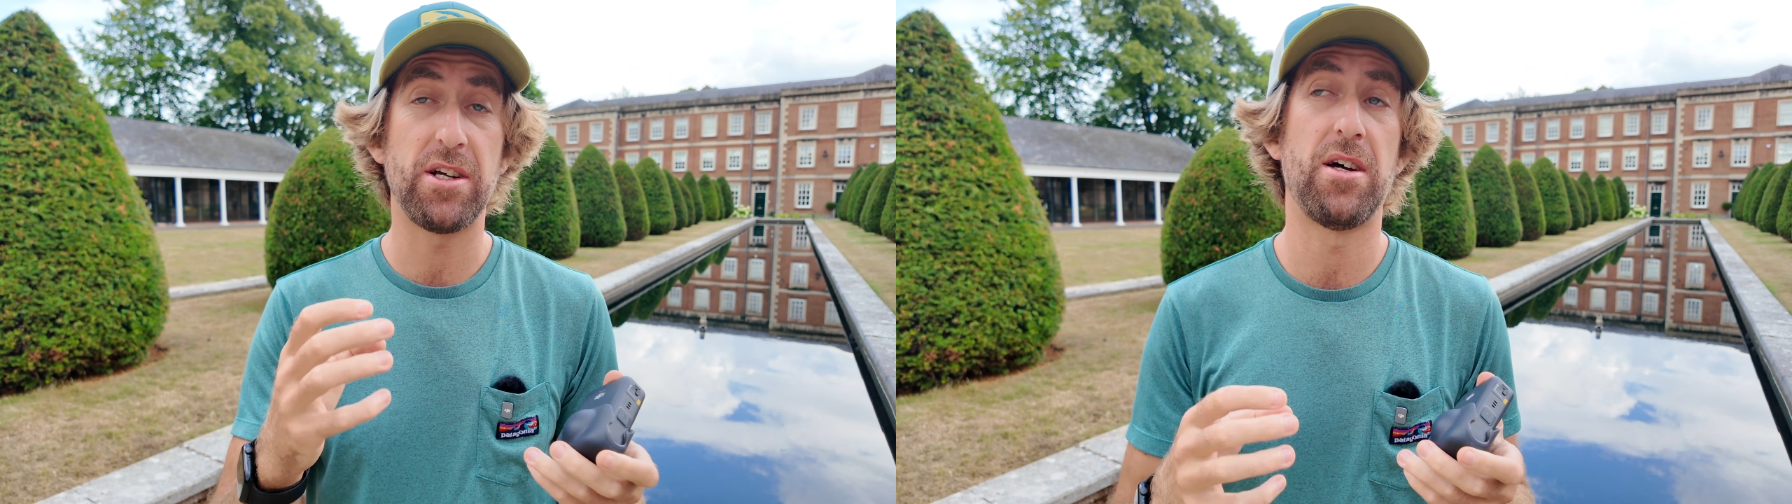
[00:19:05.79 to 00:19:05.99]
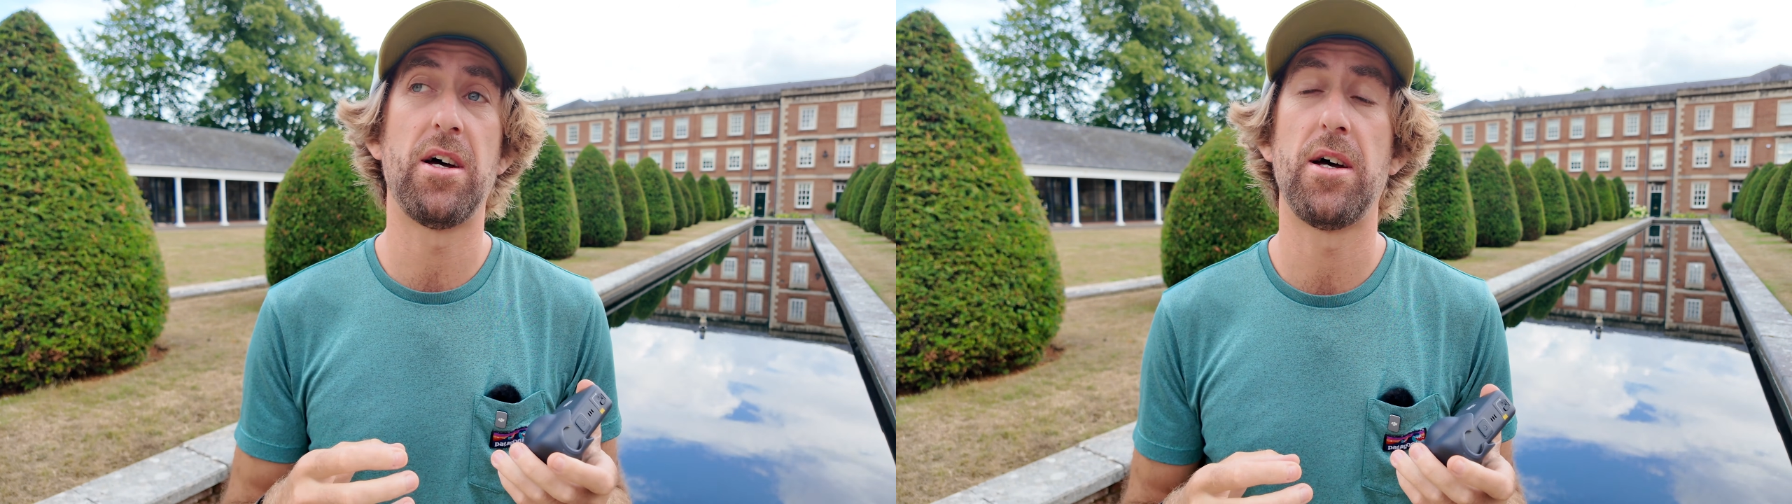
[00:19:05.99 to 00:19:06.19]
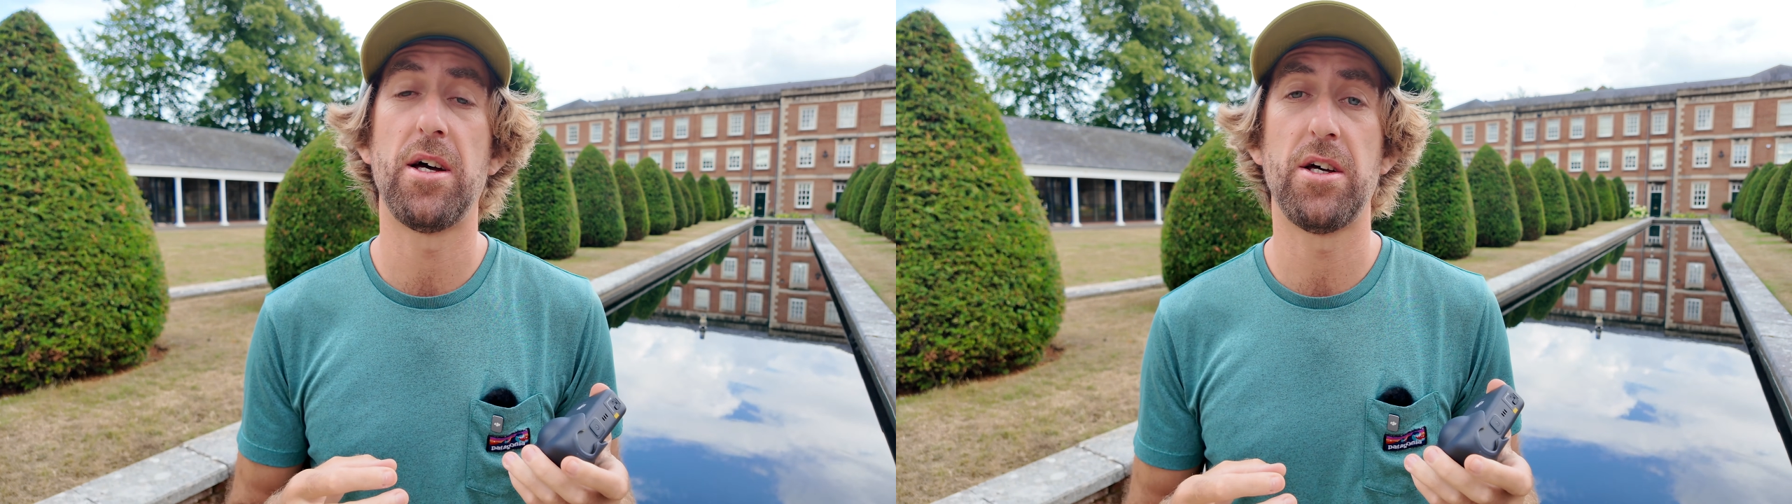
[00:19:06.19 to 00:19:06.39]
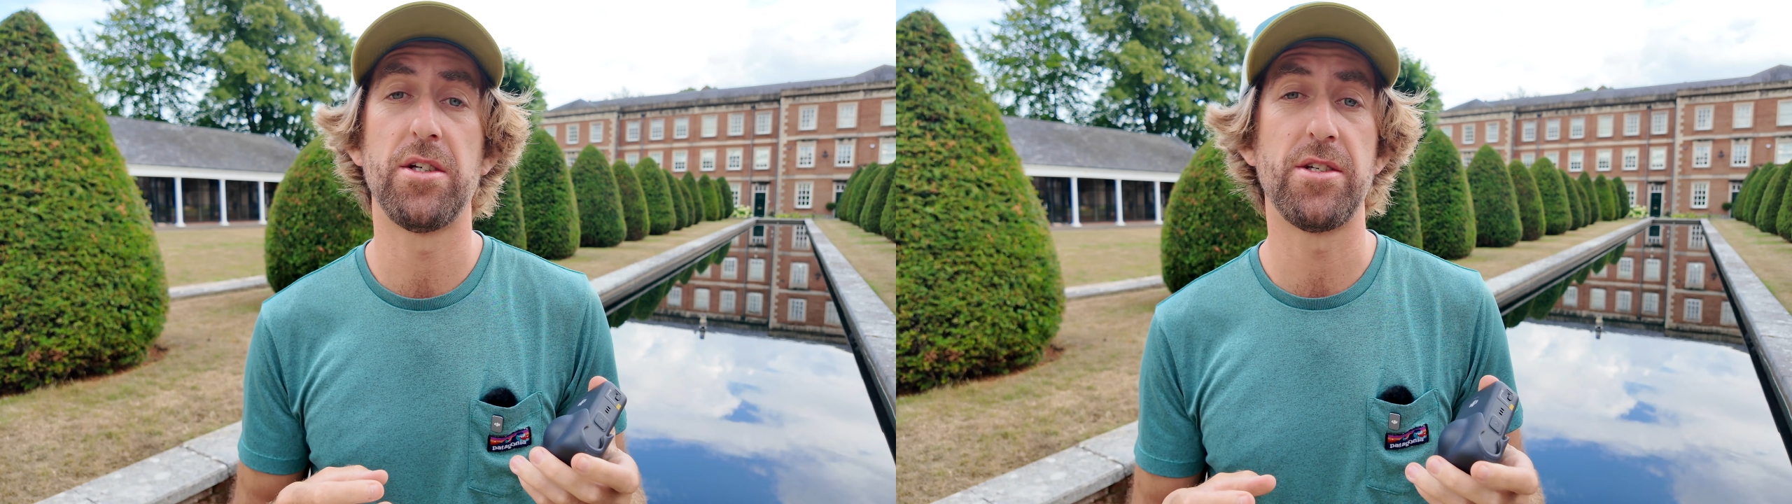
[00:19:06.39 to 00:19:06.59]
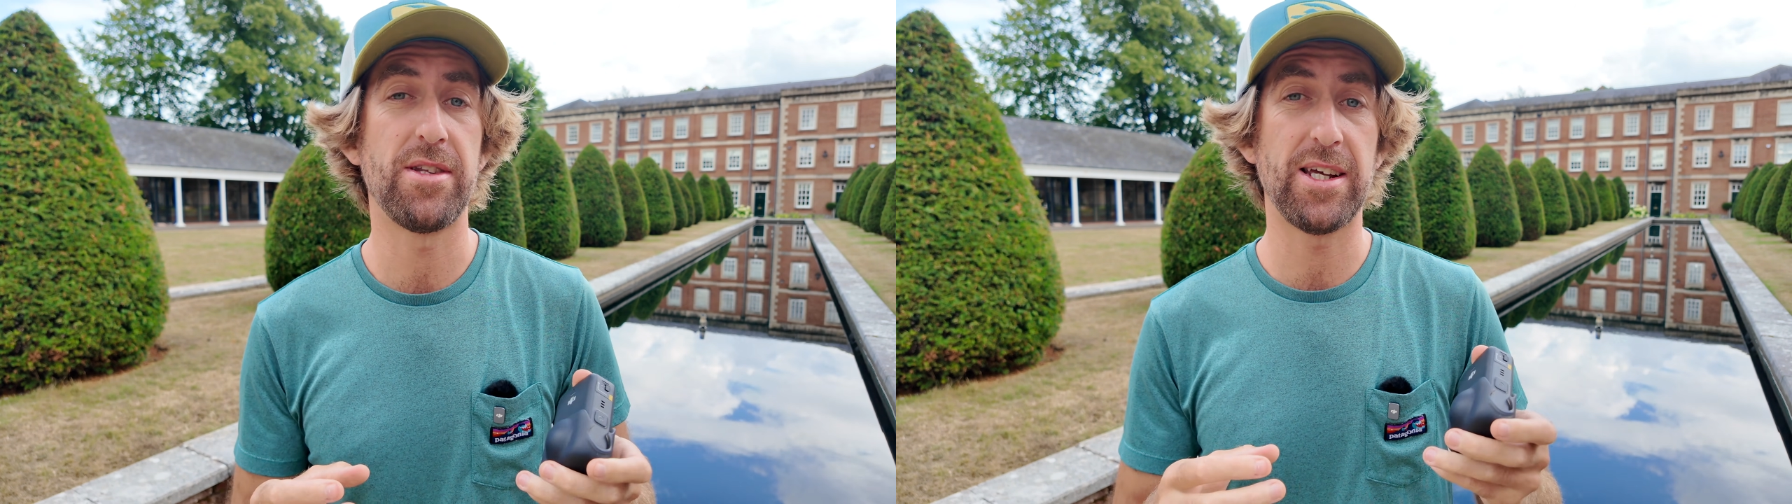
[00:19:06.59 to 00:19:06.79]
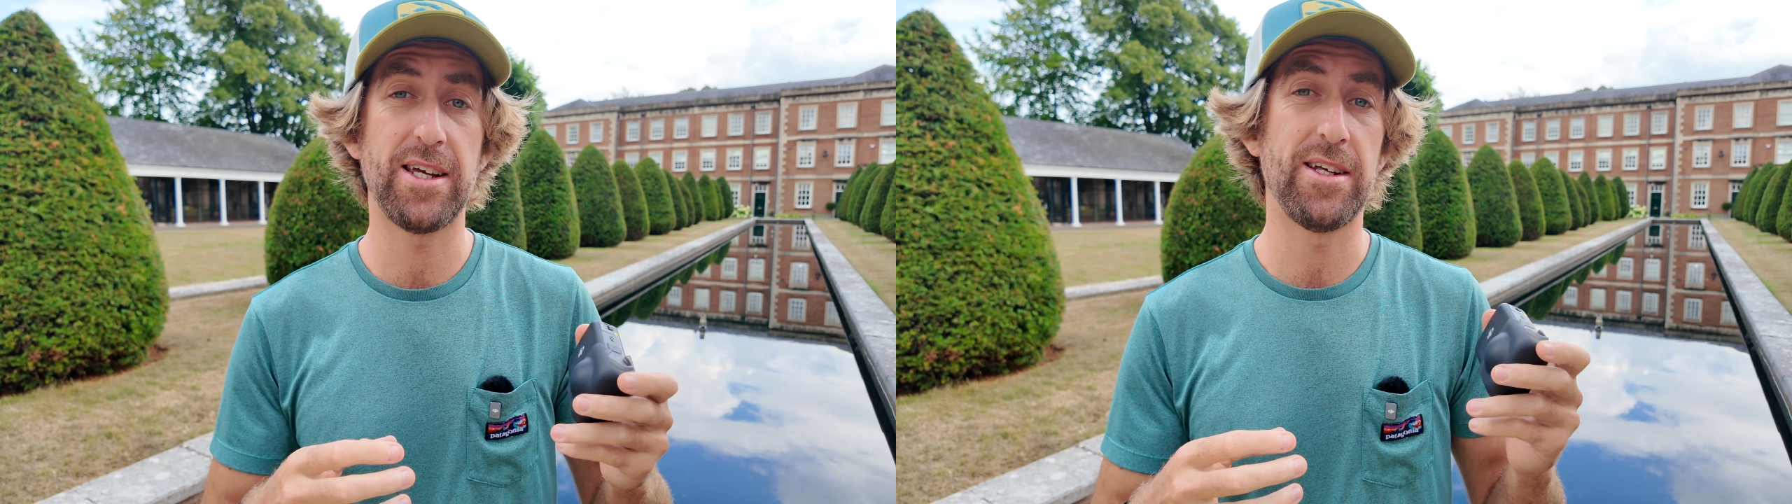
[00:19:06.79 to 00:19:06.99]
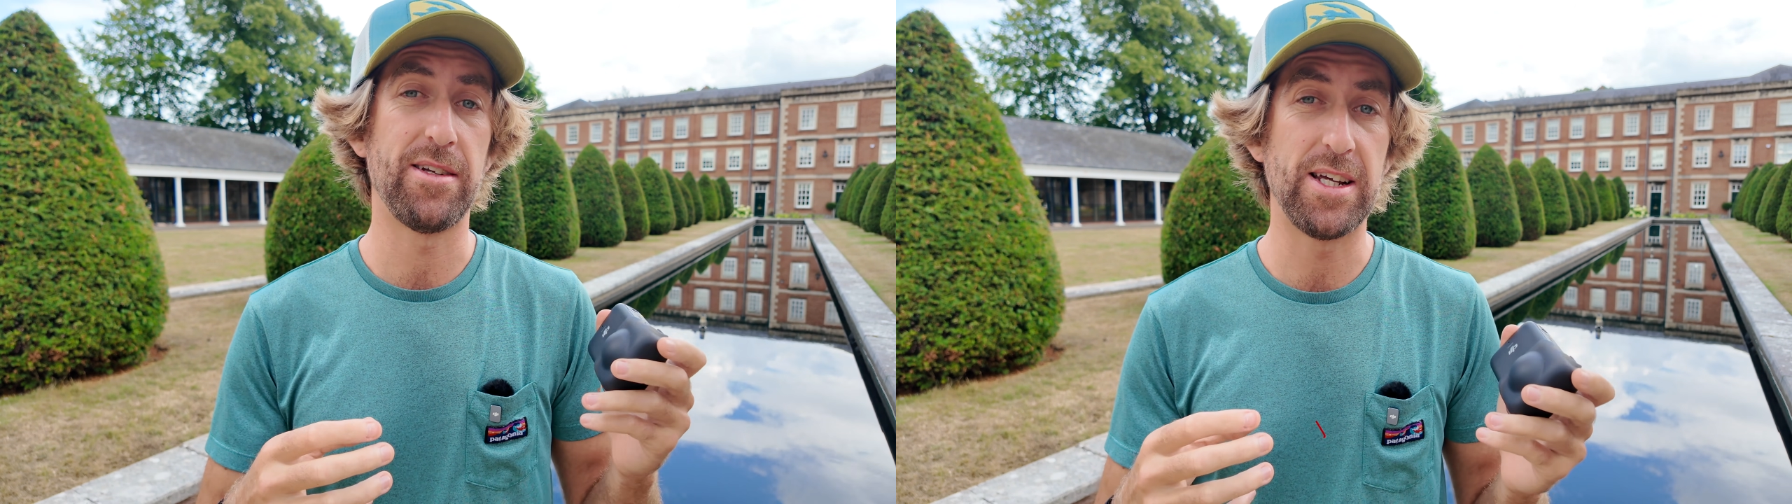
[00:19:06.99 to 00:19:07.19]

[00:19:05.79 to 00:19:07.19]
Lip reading: Do you think it